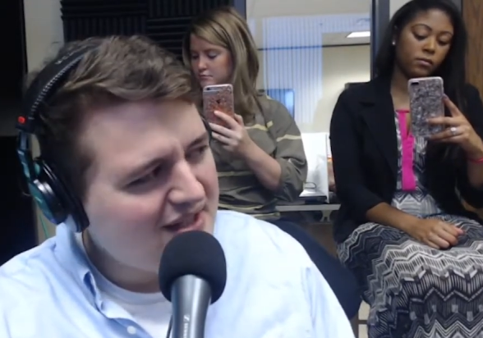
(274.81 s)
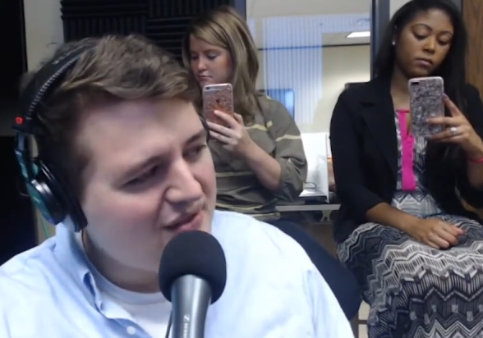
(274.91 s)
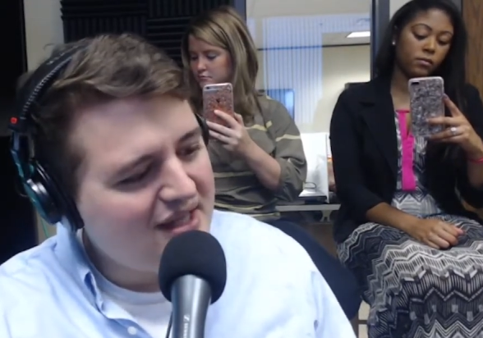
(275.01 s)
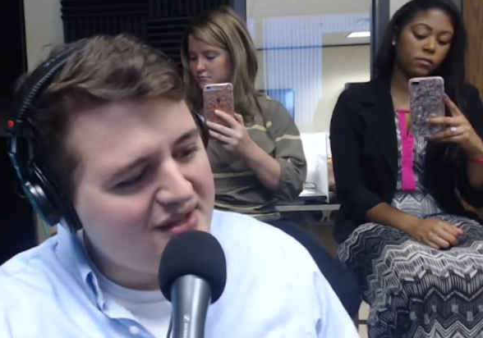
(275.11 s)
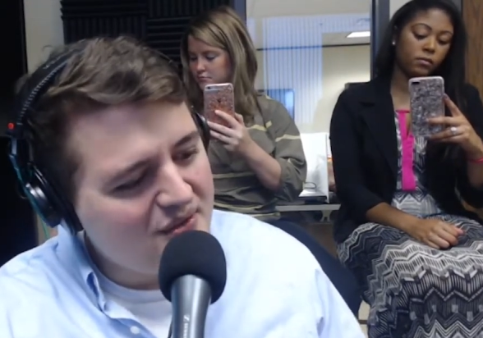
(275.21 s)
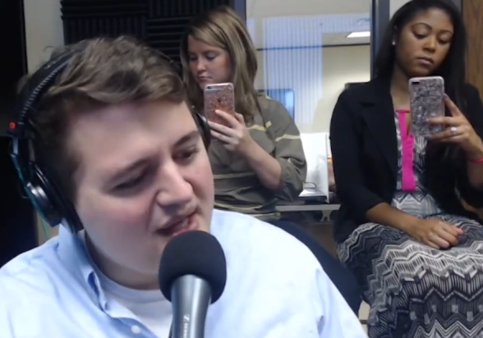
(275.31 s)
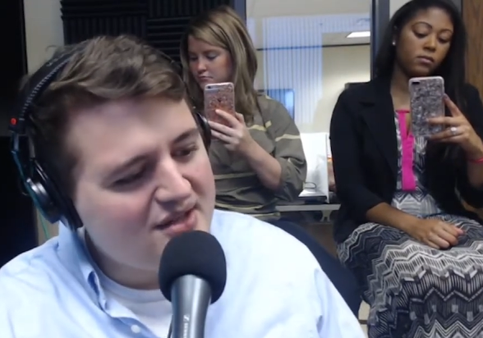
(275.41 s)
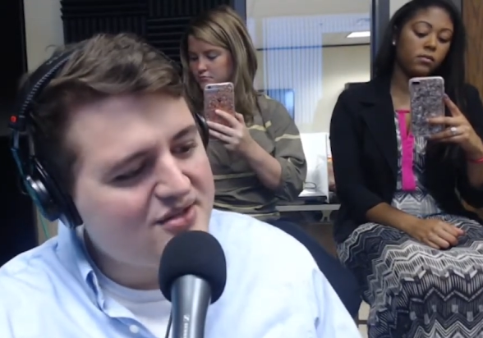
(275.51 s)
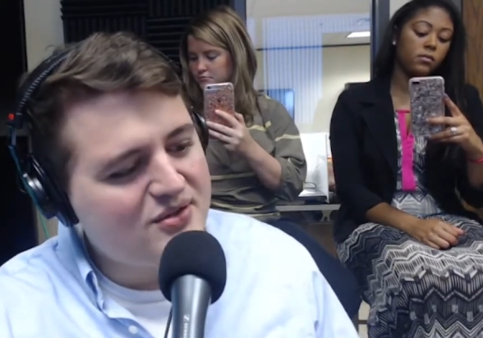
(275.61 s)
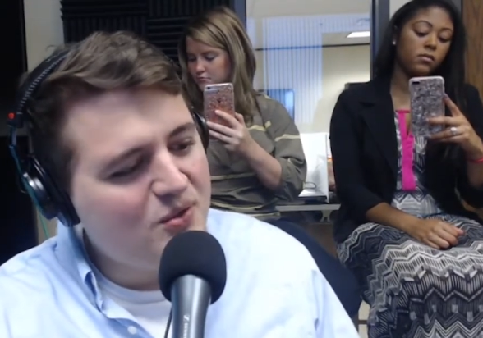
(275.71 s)
Speaker 1: Do they do they
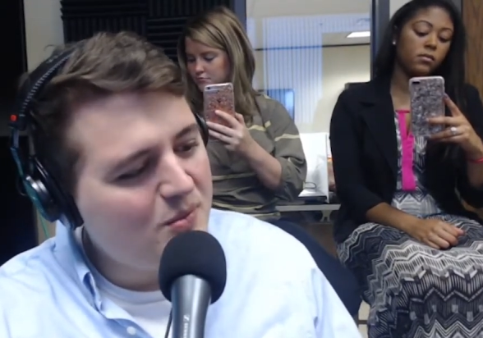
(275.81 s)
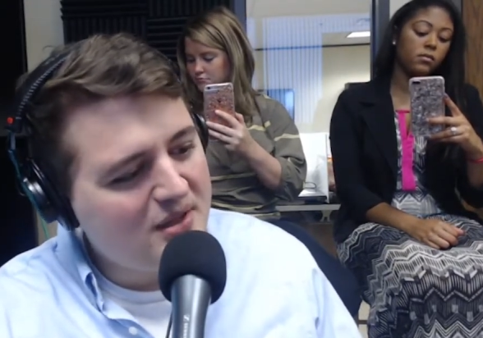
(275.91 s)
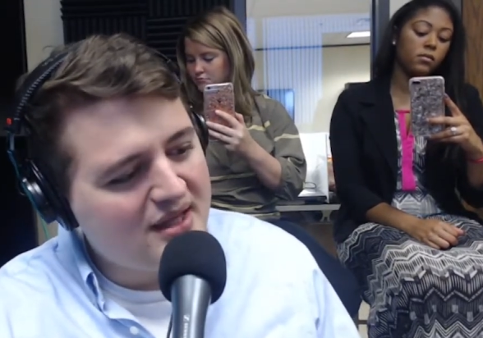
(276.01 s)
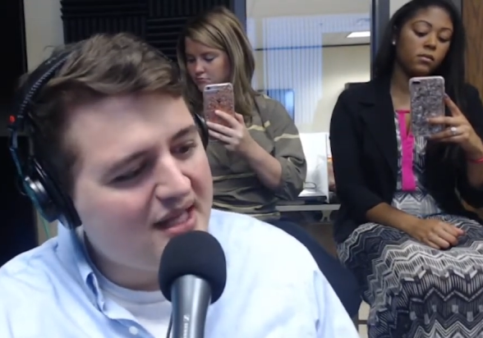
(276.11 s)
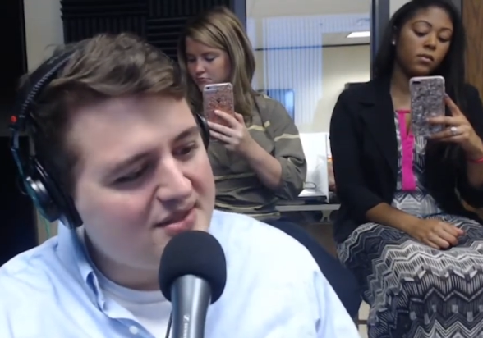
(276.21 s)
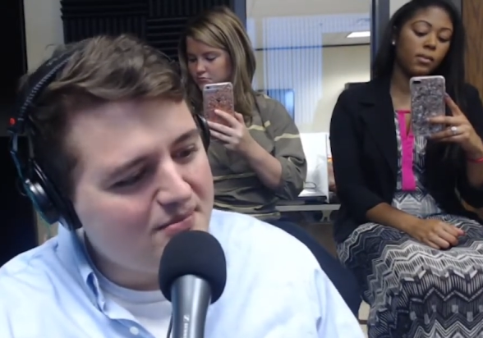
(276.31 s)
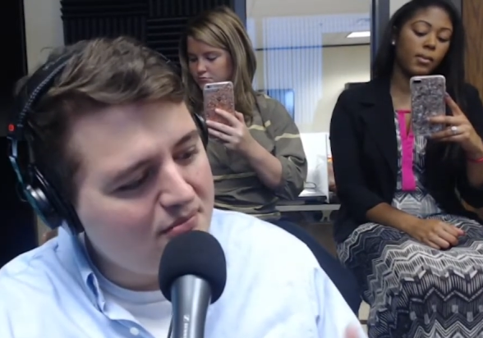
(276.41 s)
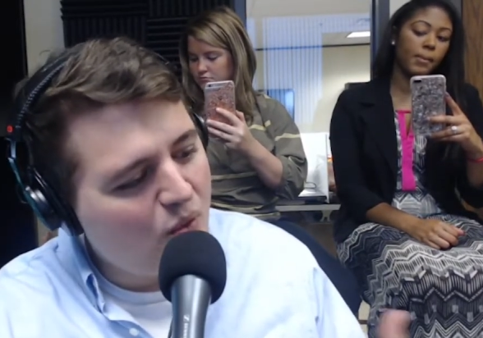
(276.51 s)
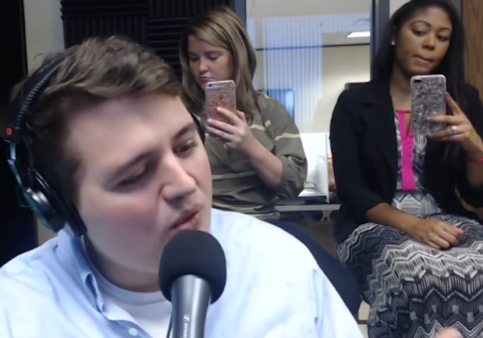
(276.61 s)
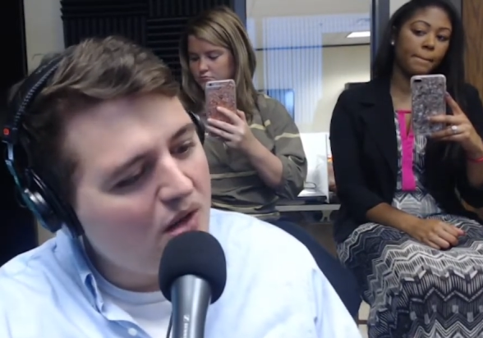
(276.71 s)
assume that that's
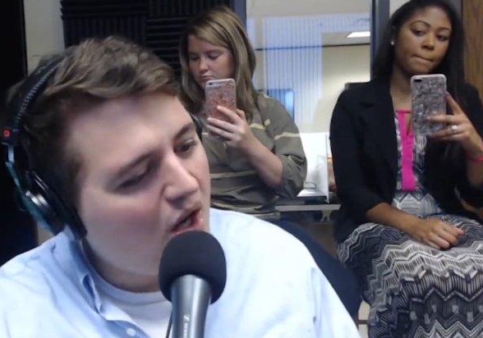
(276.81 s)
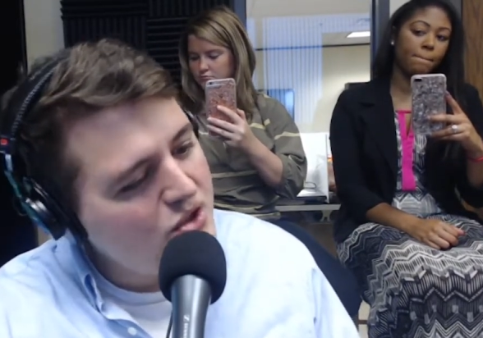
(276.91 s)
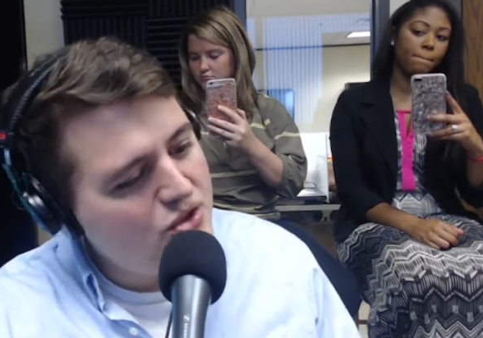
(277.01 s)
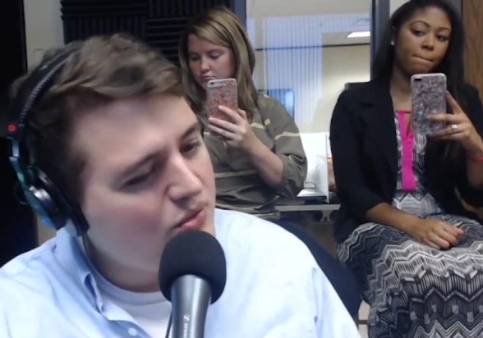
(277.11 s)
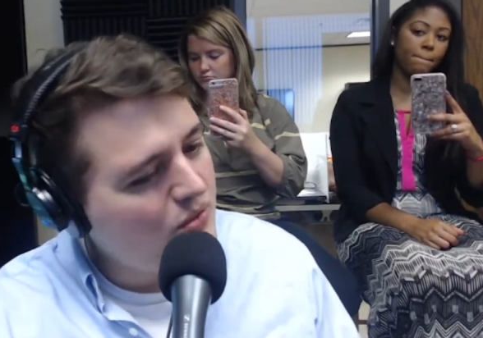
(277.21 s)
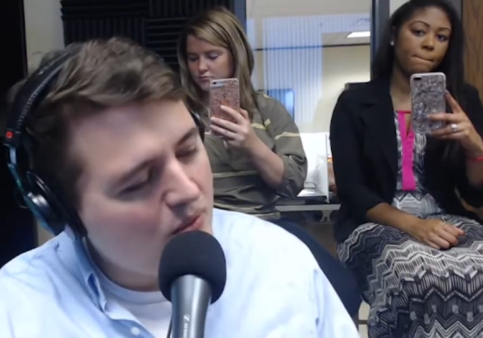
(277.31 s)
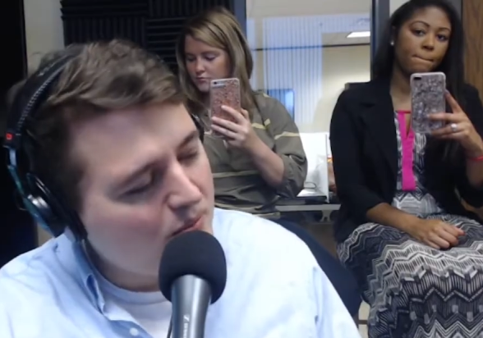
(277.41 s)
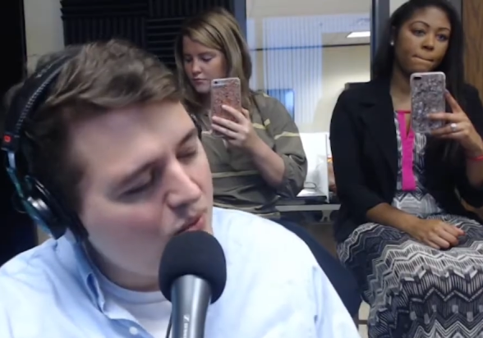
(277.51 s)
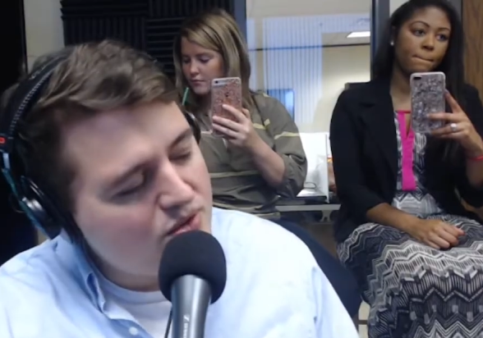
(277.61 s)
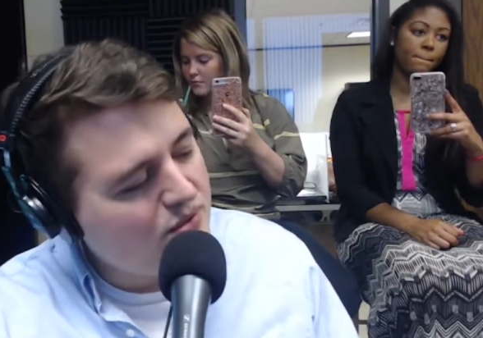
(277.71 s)
more more untrue or
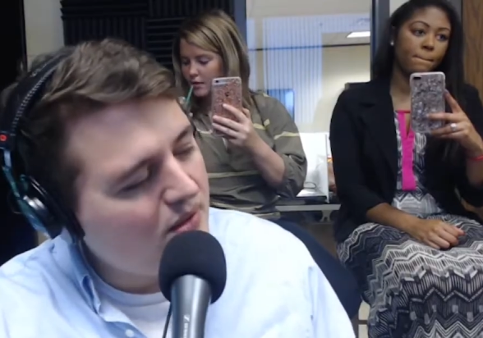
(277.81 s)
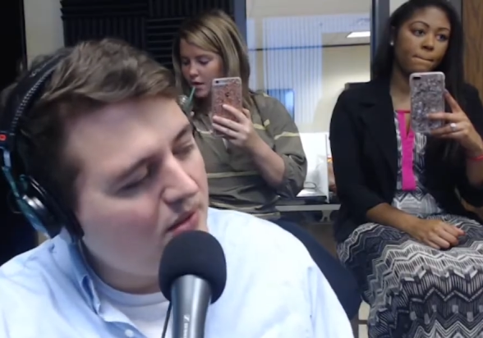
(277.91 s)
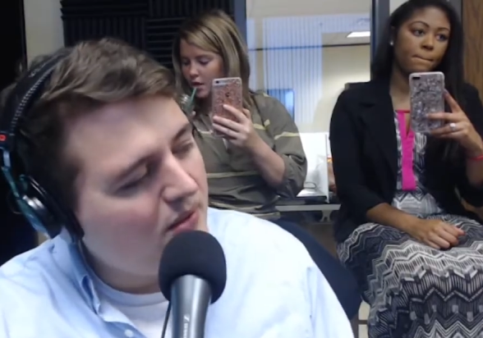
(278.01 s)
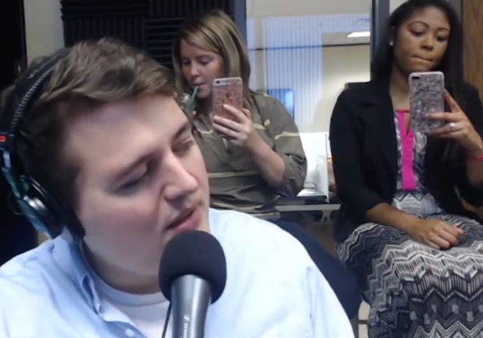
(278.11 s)
more true?